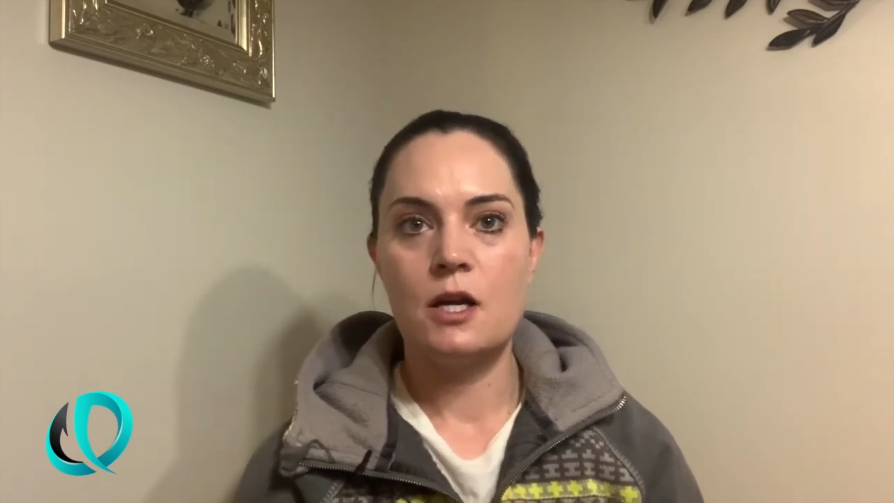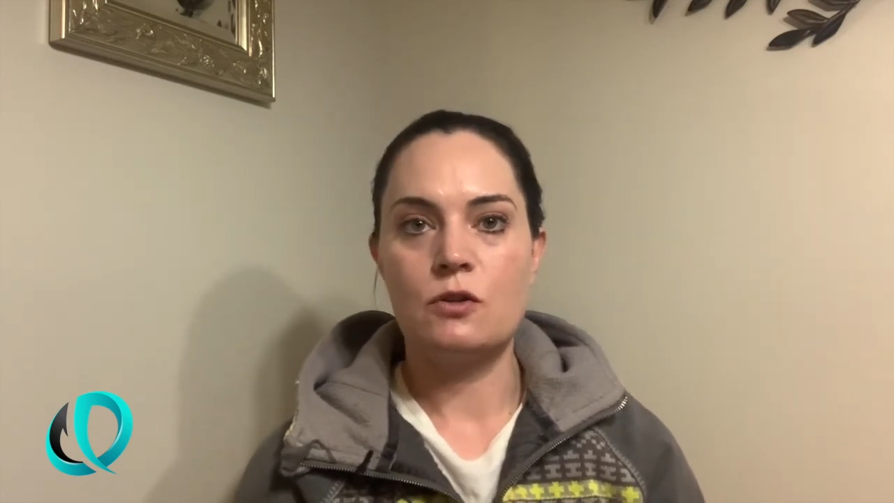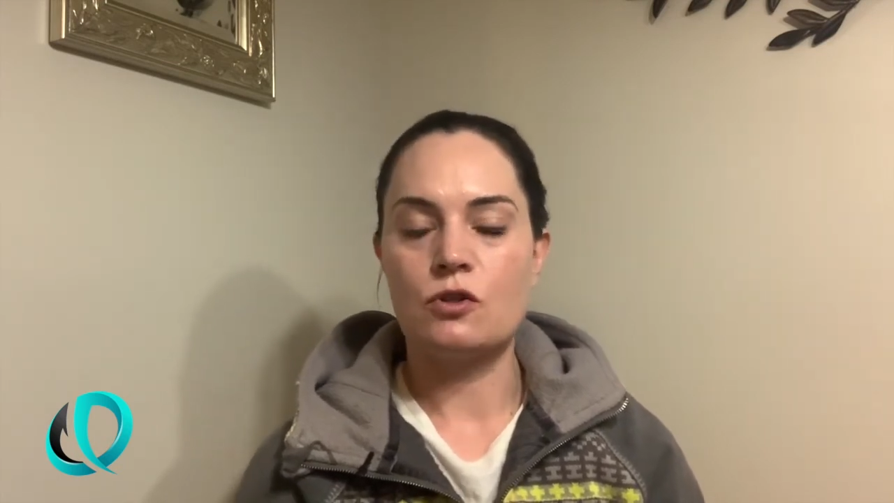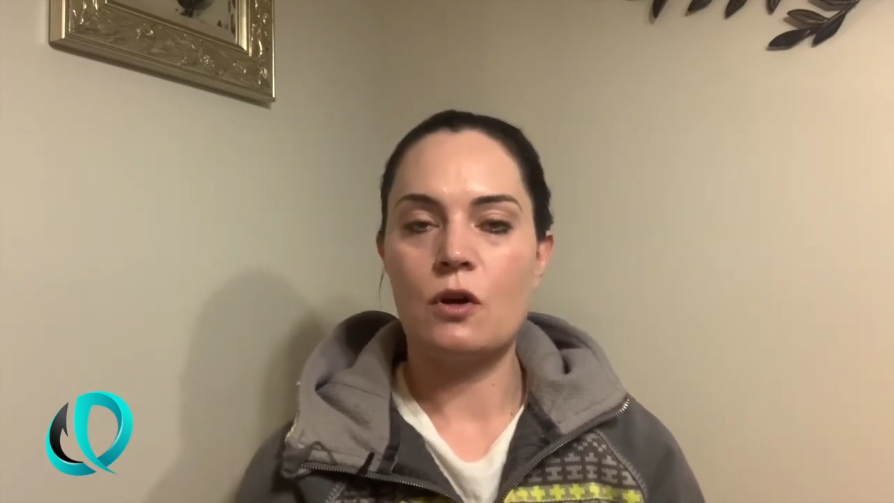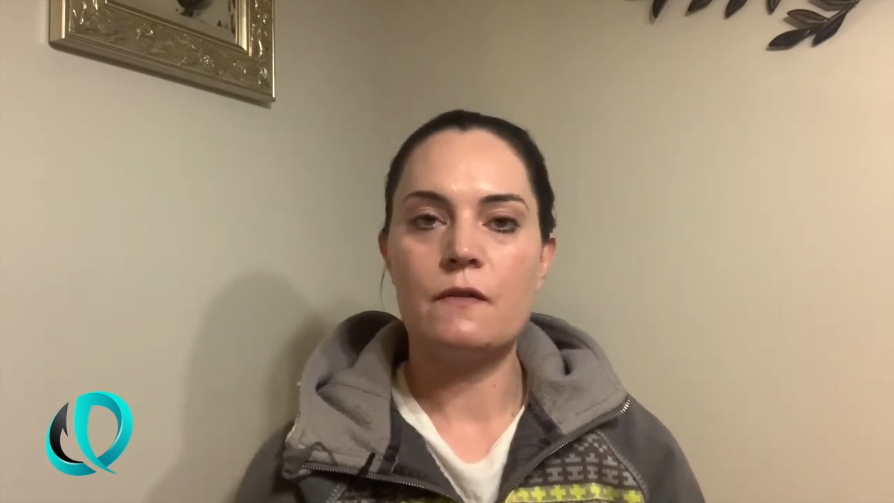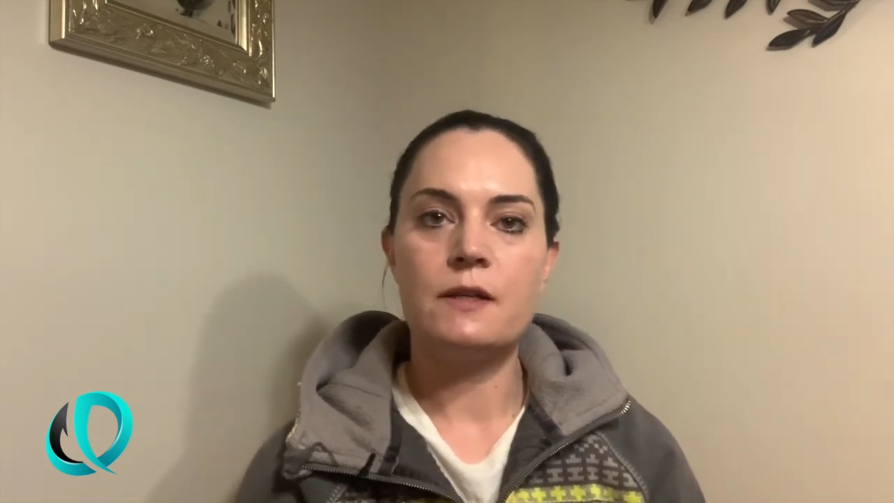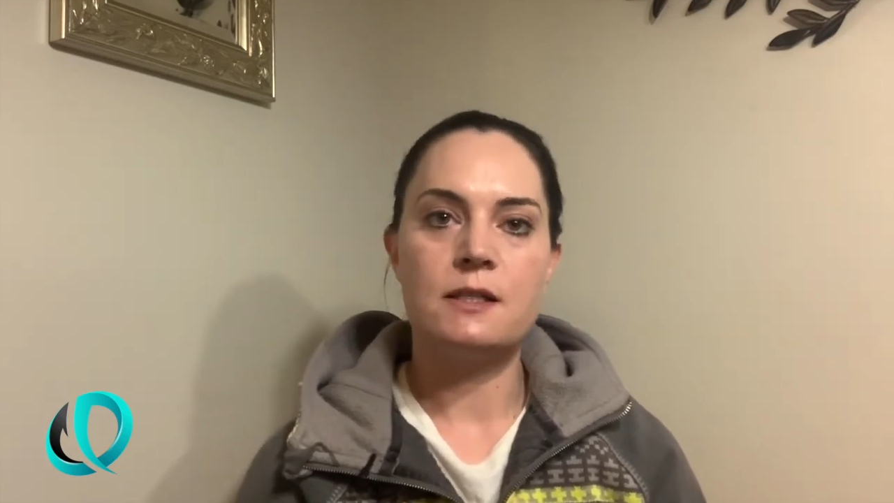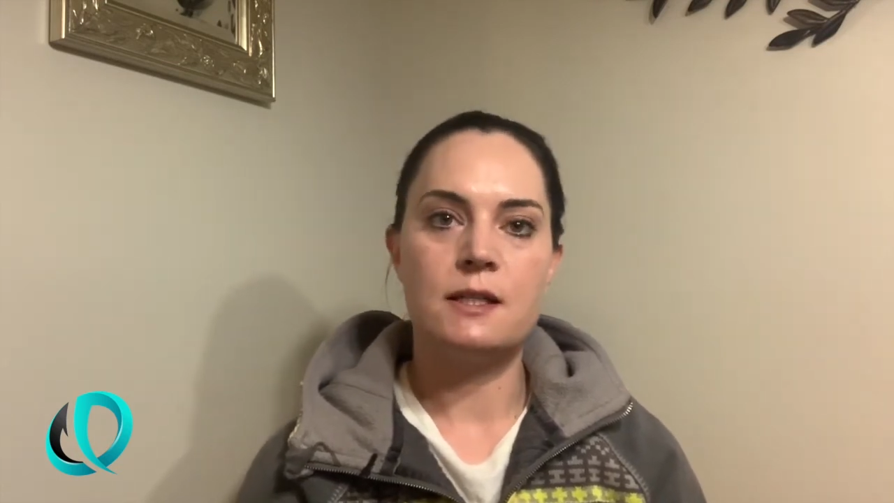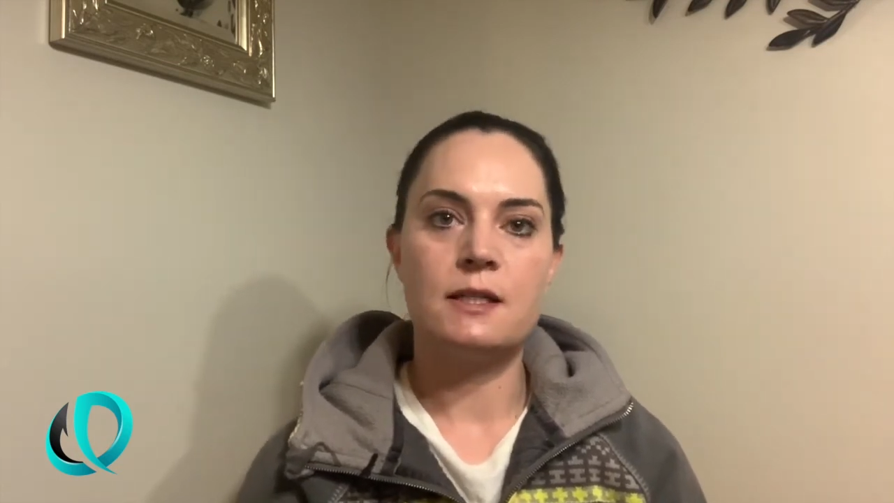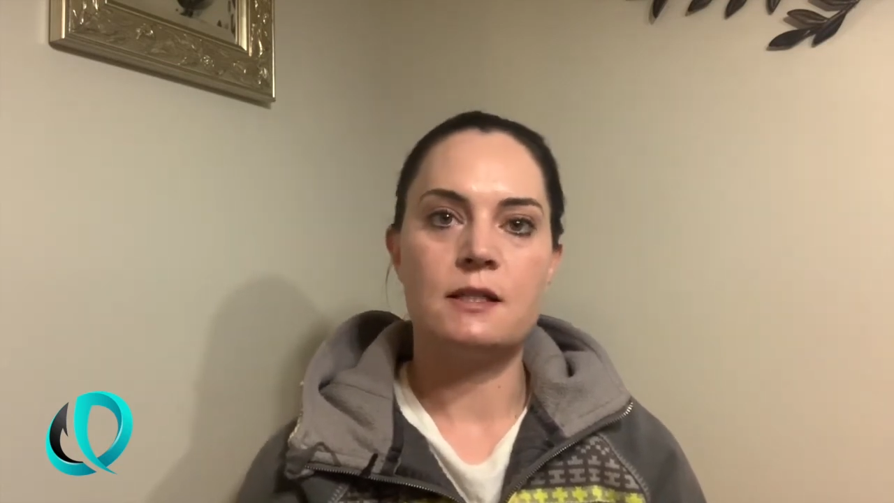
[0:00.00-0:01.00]
There's all of
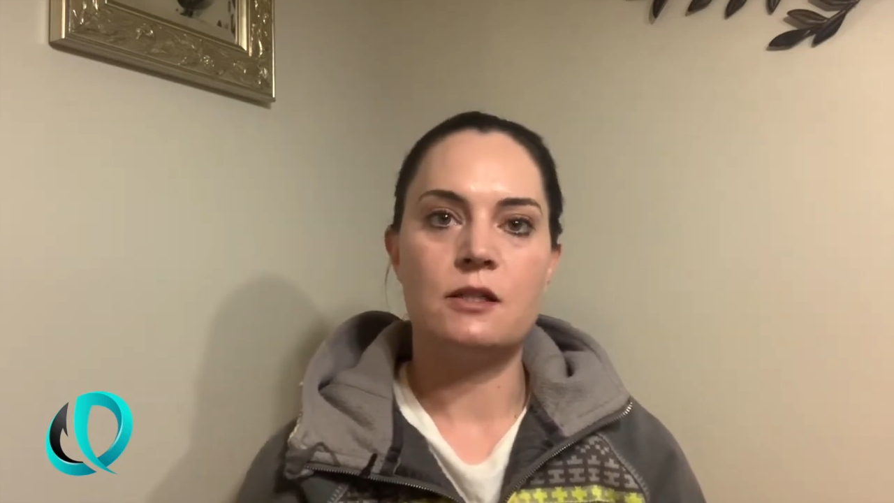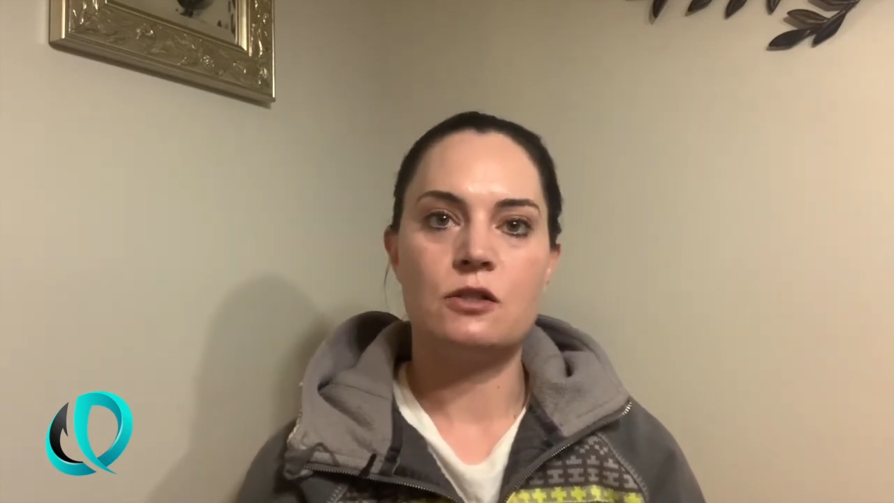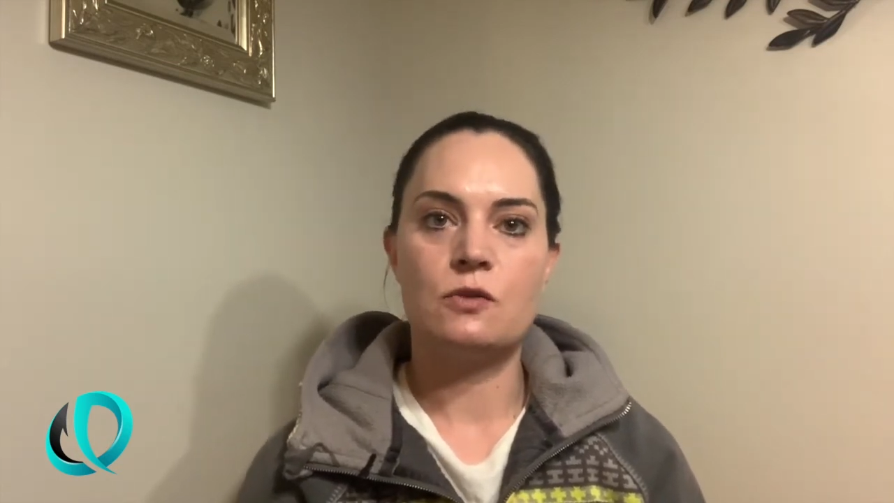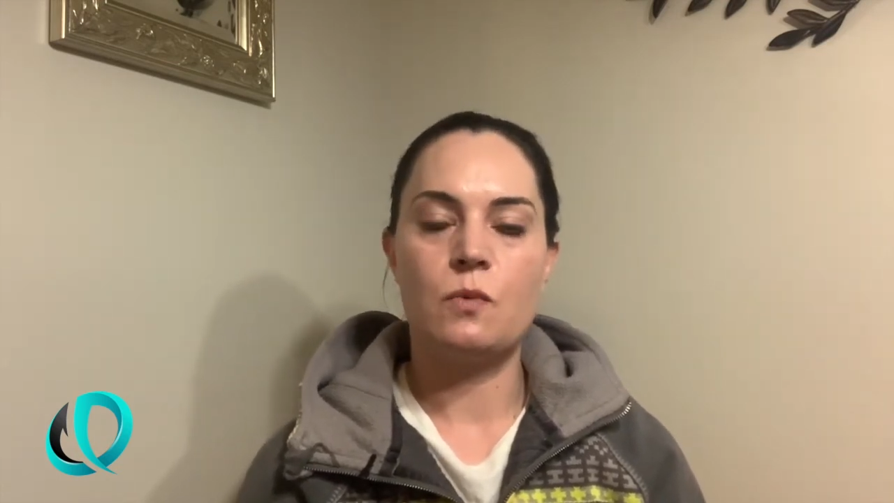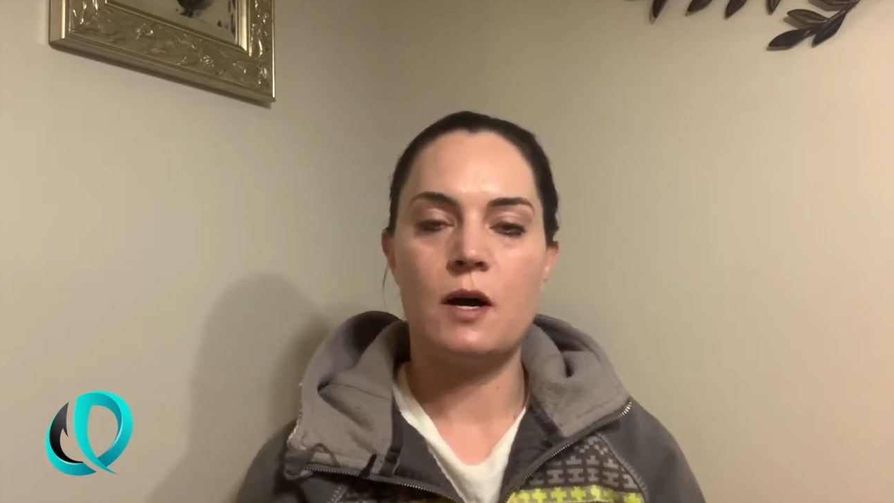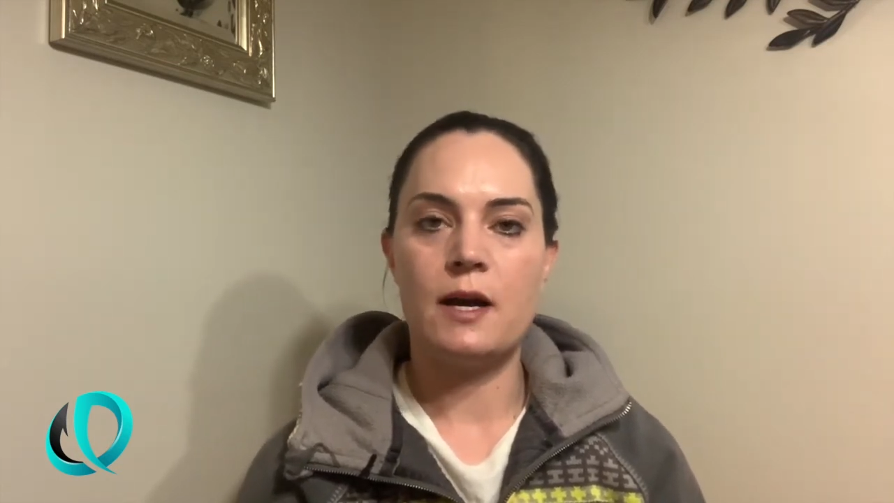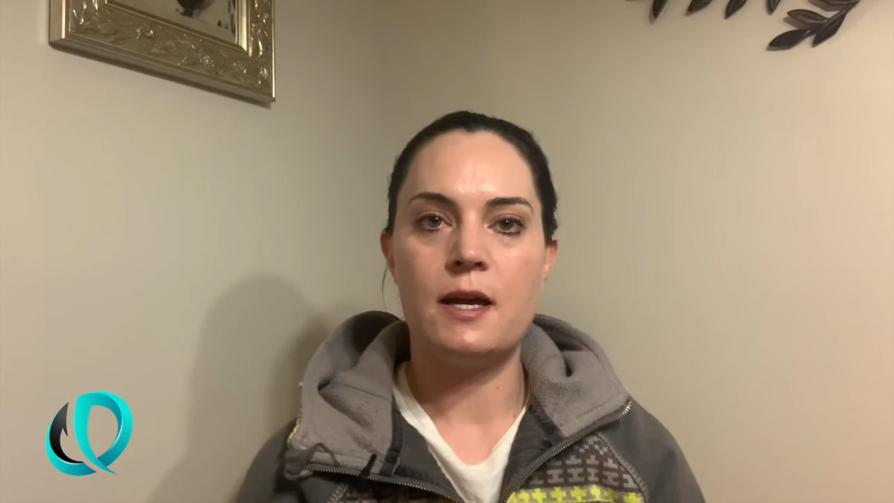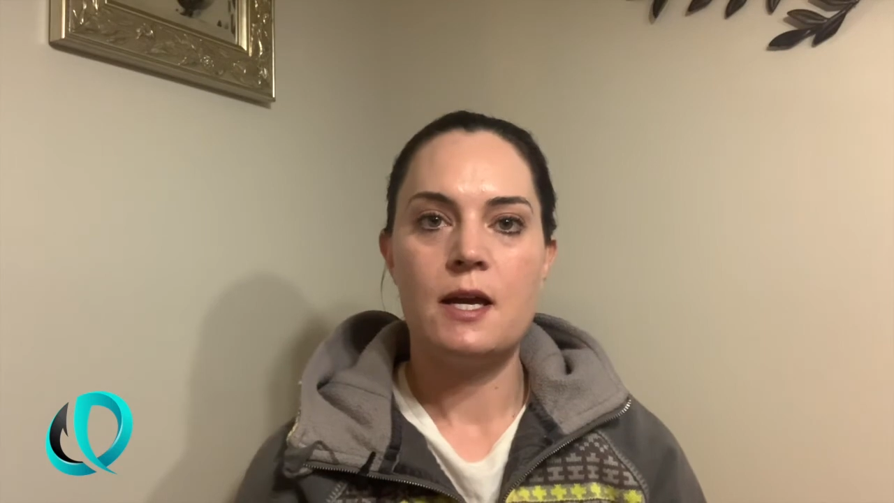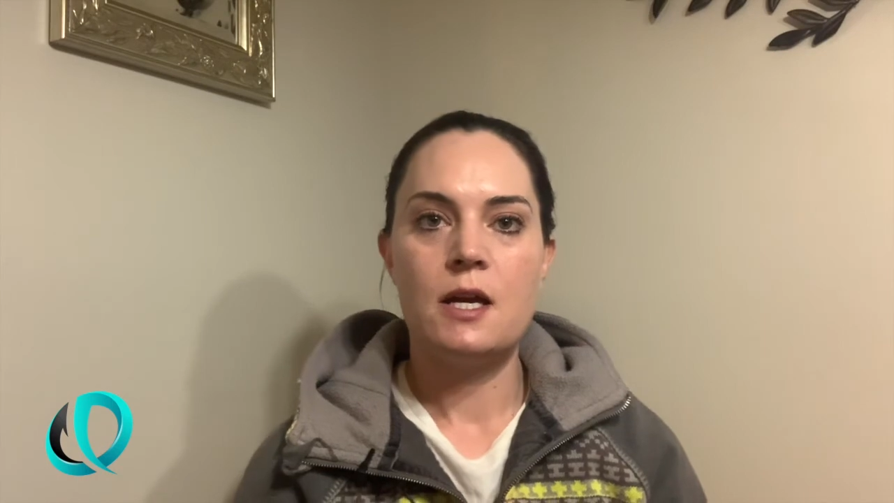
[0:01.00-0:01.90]
these things, and this is why